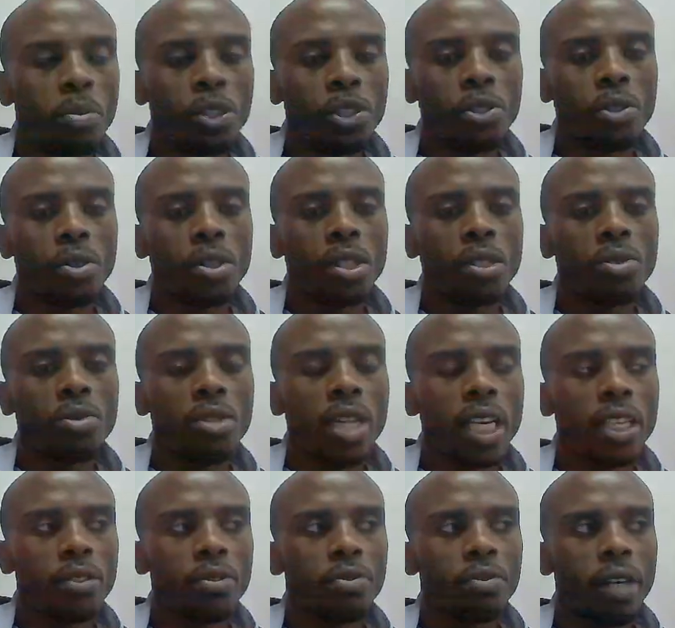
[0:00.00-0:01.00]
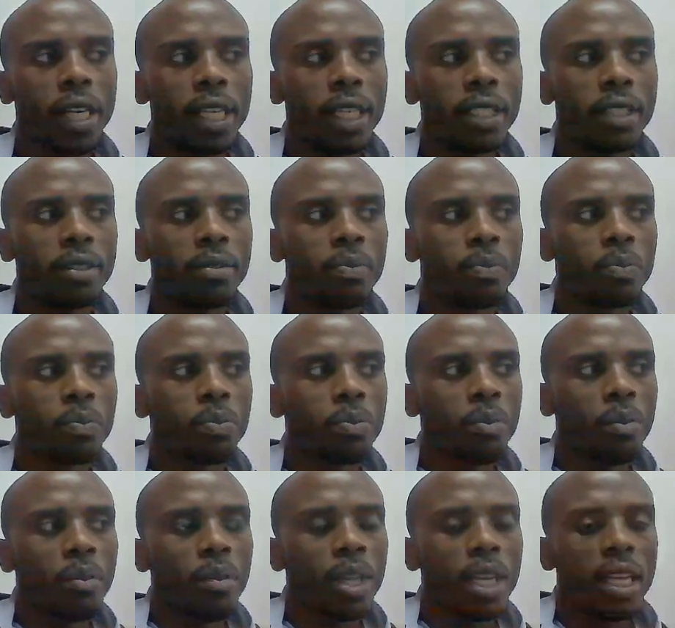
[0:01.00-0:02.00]
into that file.
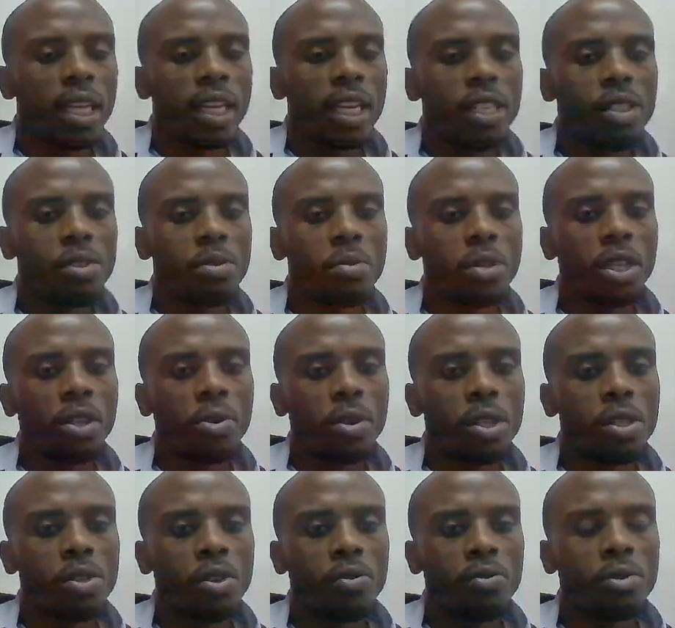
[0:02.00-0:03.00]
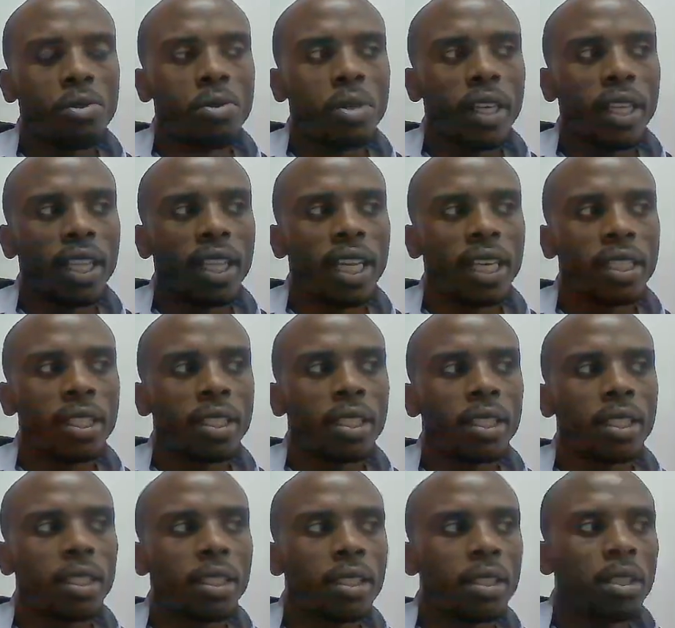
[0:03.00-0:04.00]
There are so many ways of doing that.
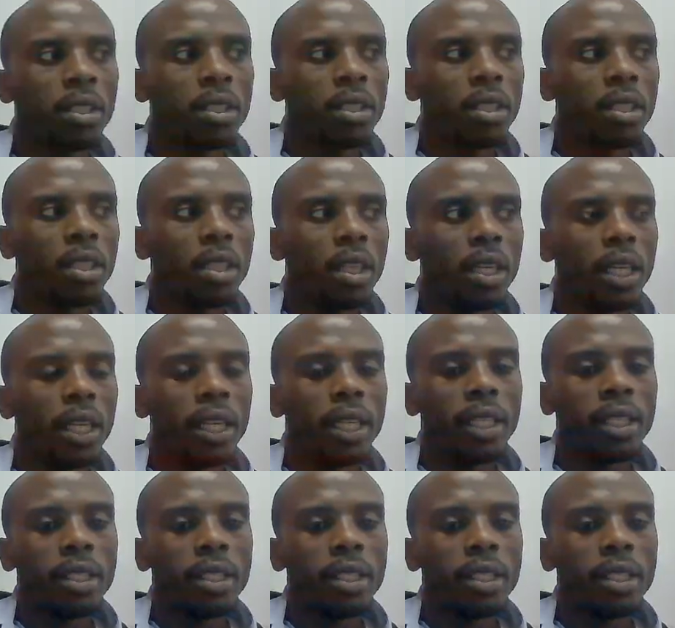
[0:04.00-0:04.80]
And